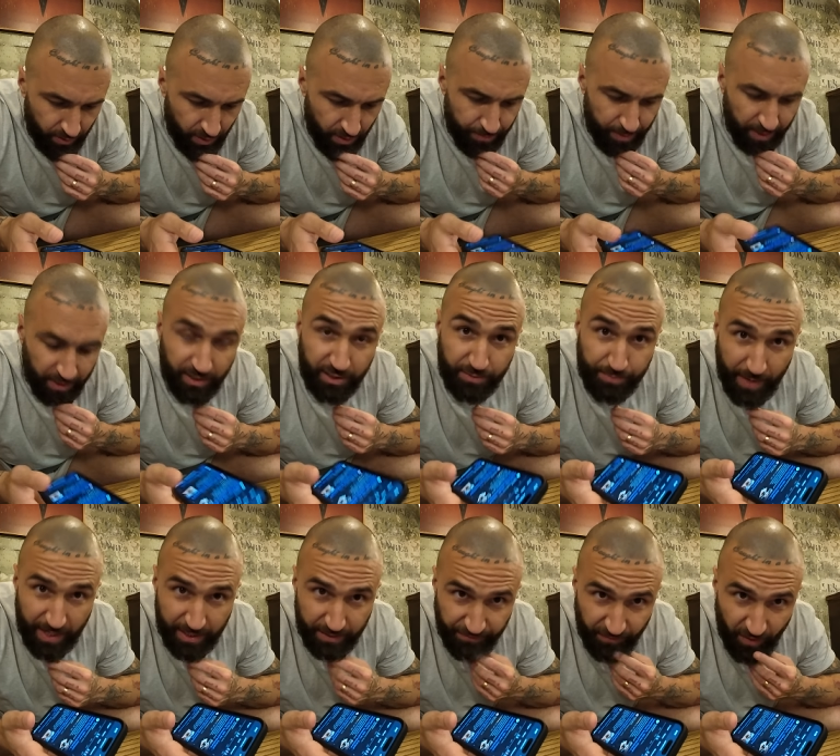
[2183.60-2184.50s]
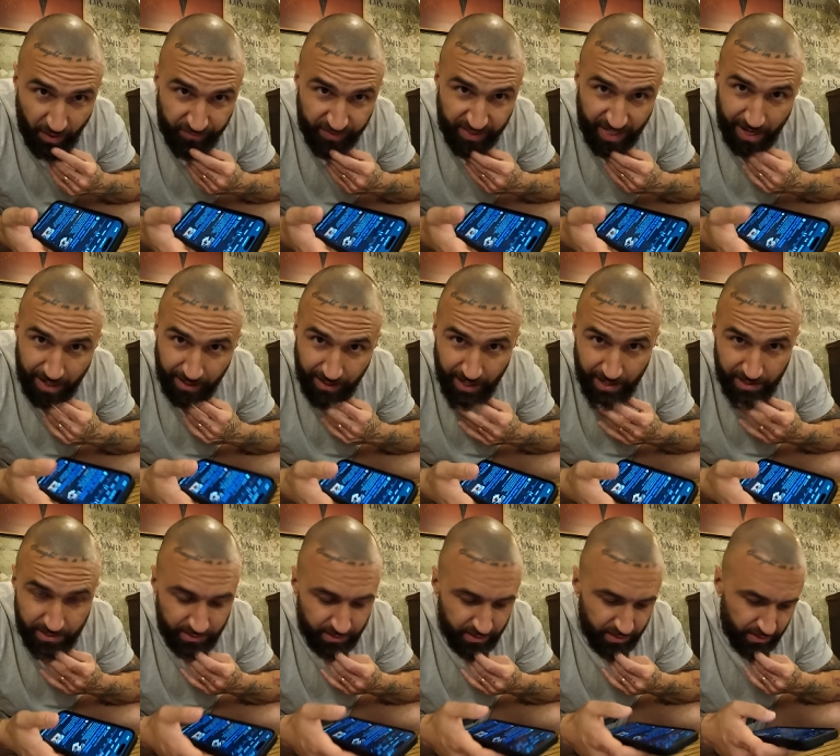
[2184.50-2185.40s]
He picked this place five star
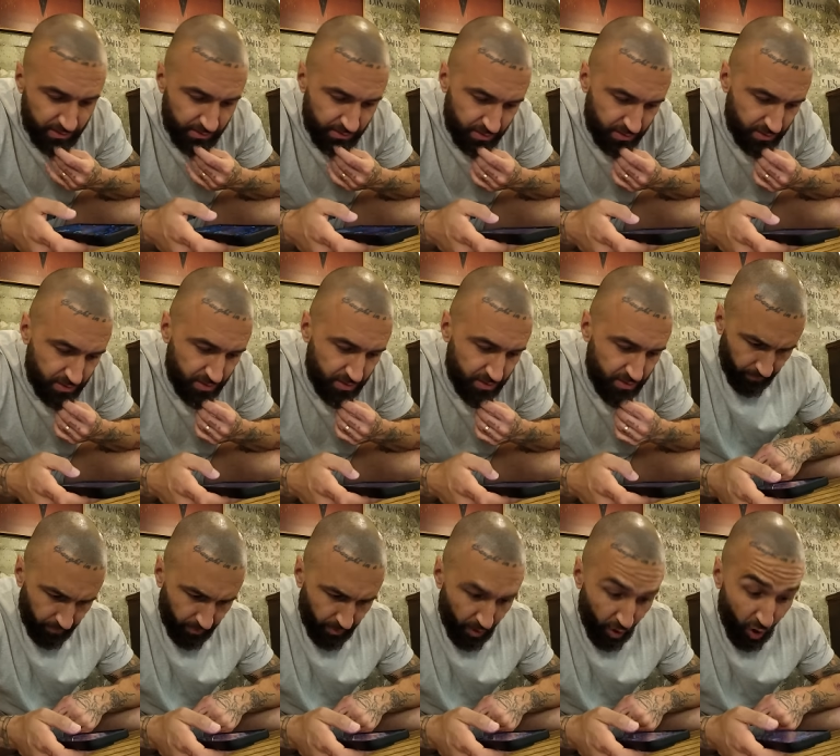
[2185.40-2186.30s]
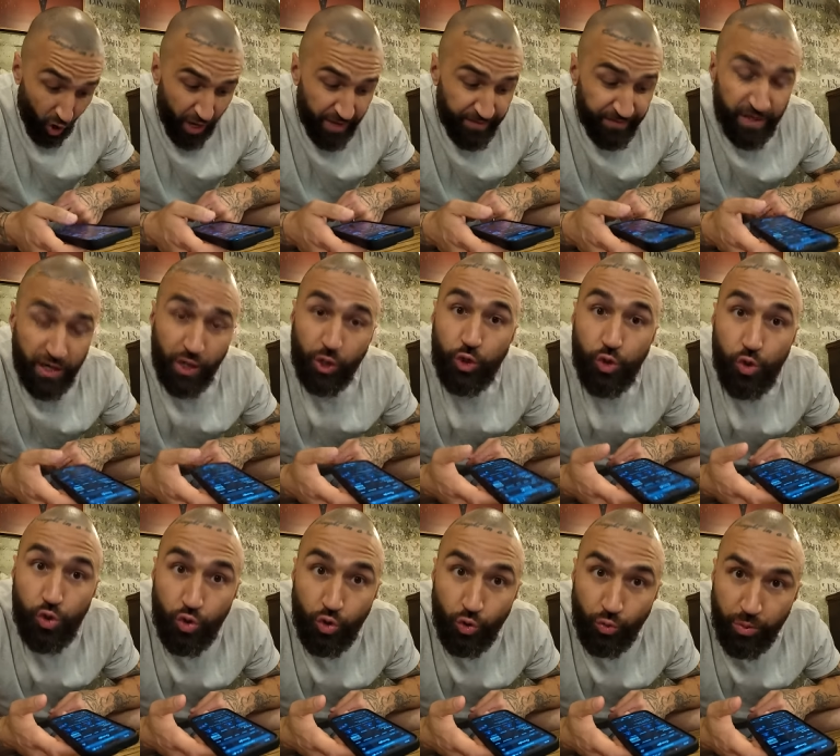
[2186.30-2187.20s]
cards. Even the
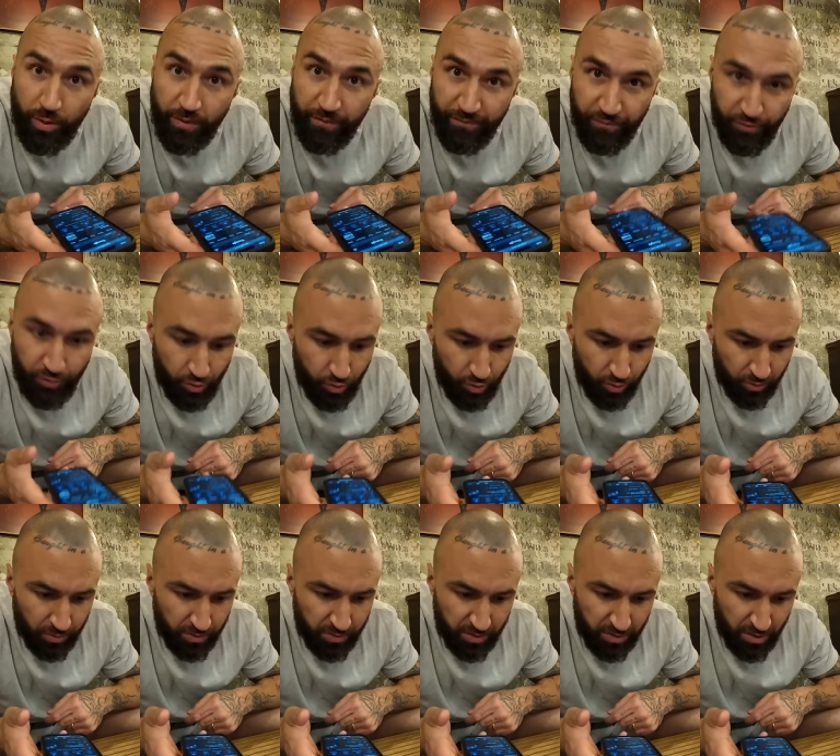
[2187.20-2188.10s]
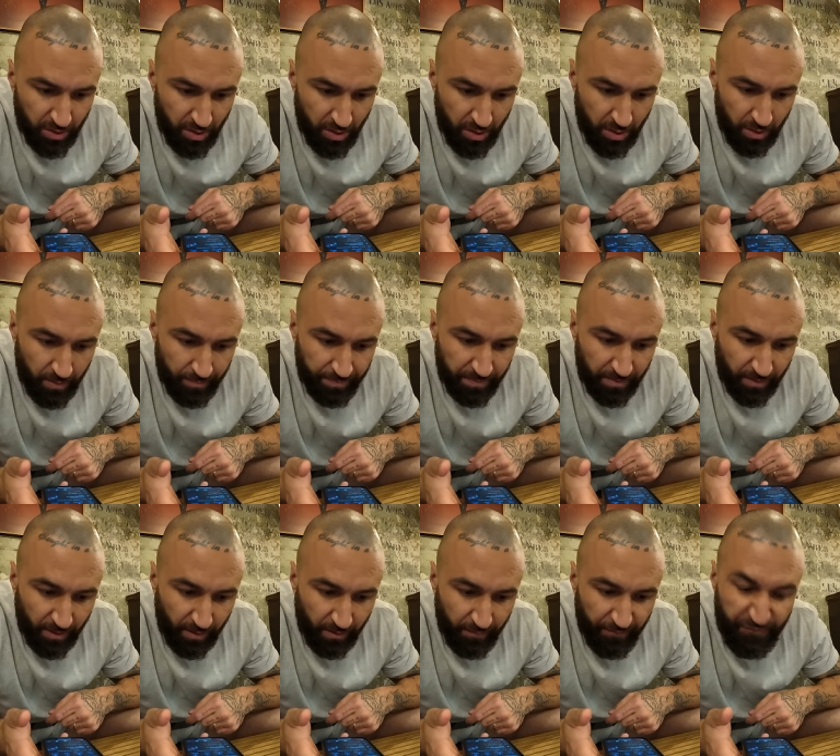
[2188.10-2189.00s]
Google reviews.
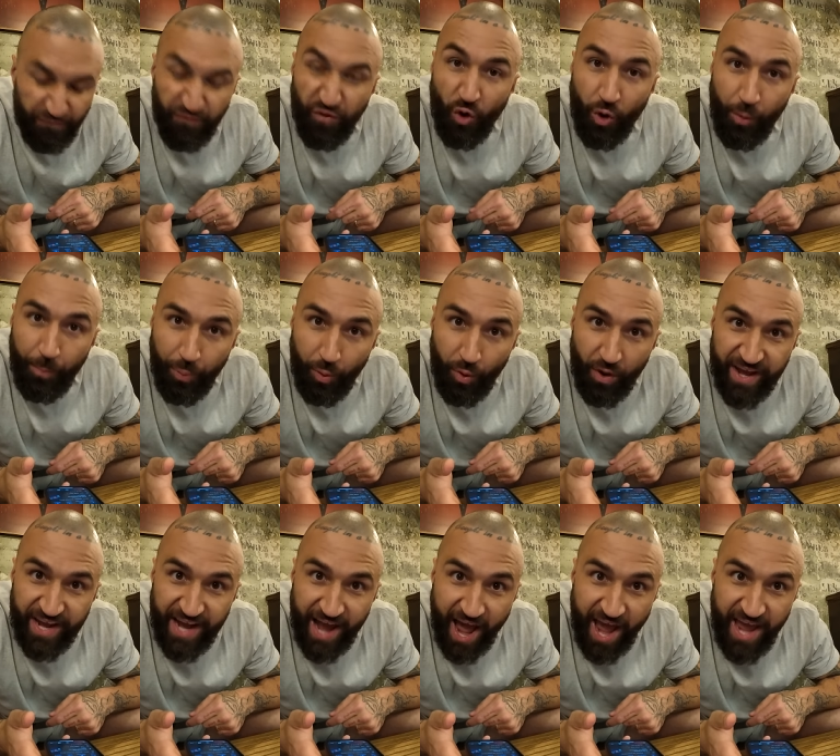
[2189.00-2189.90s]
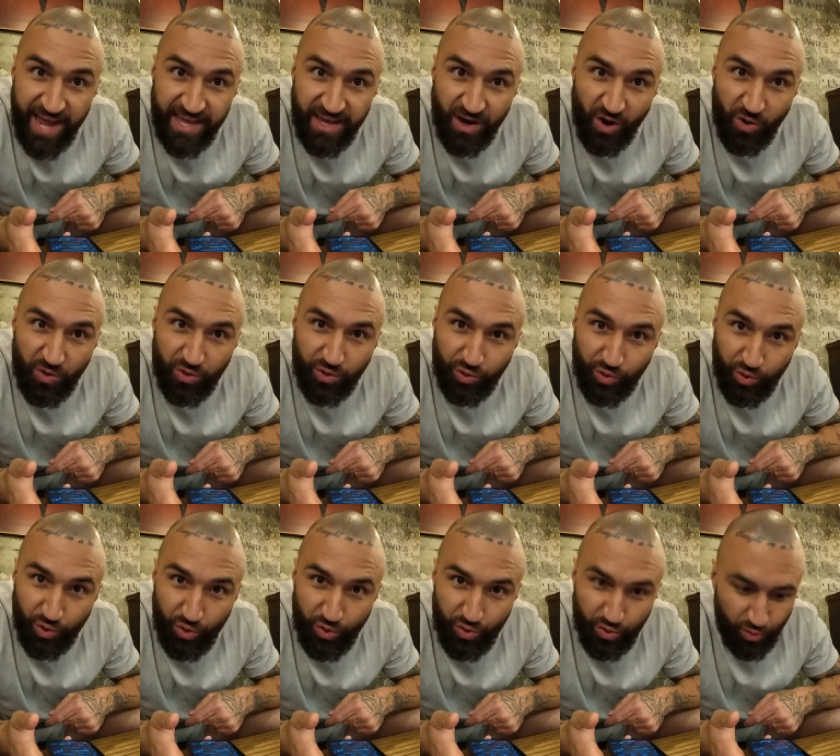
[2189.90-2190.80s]
4.8 on
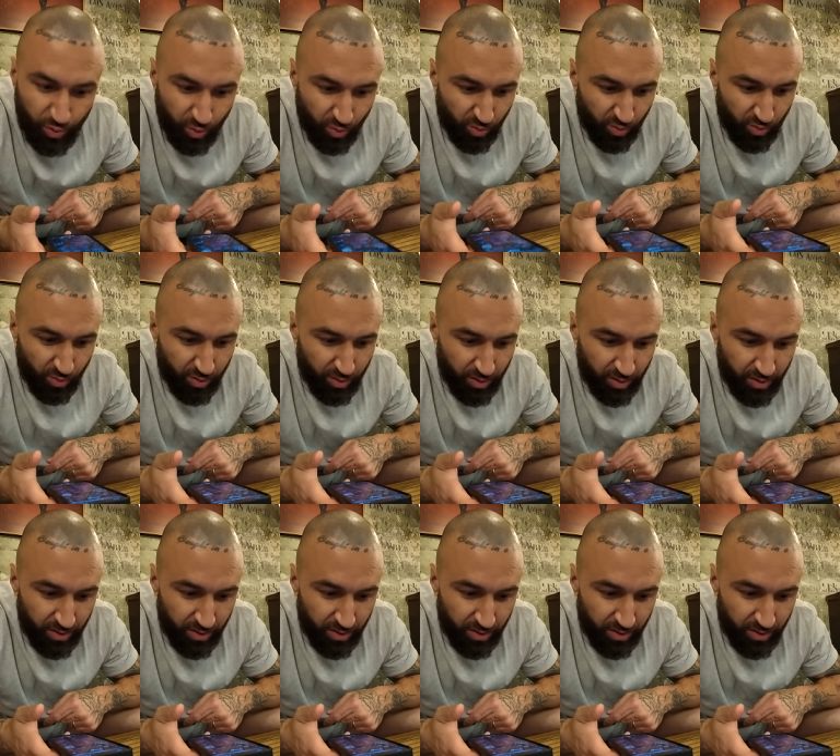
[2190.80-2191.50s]
Google.